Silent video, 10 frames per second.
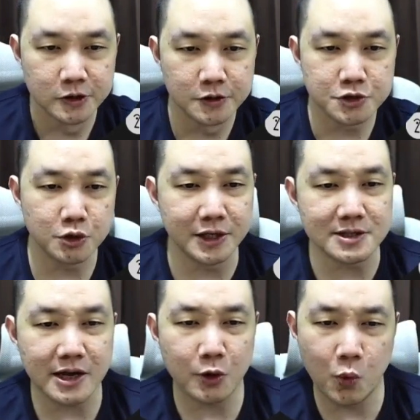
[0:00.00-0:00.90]
So things
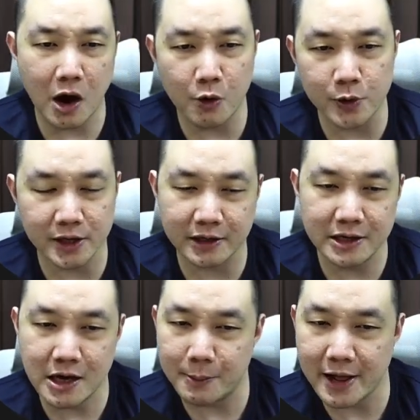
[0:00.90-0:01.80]
like, wow, with a
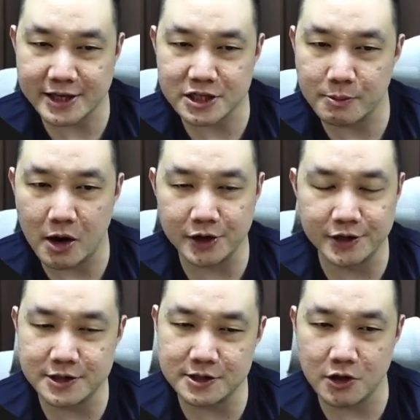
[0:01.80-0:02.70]
double X amount,
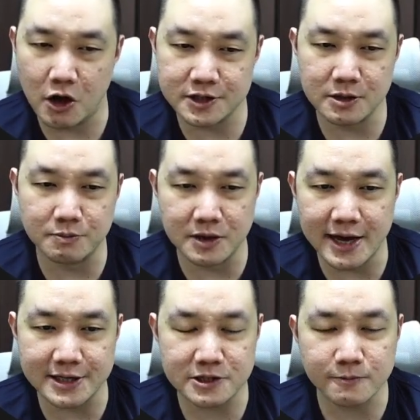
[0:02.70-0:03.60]
this is awesome.
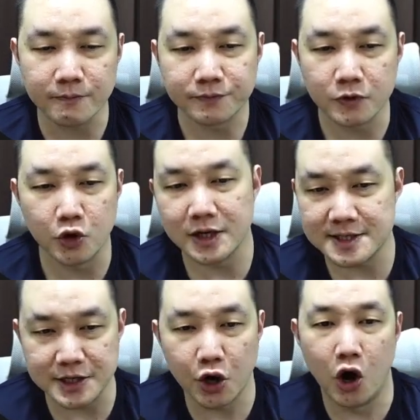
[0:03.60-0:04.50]
Yes, you're gonna
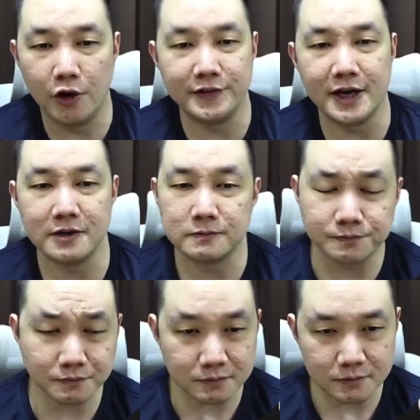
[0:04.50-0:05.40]
see all of that
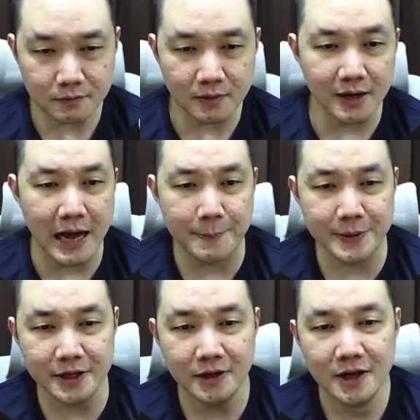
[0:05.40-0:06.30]

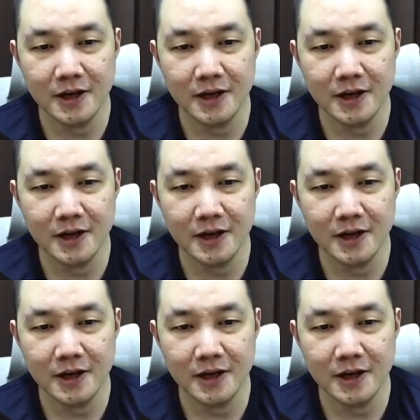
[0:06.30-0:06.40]
happening.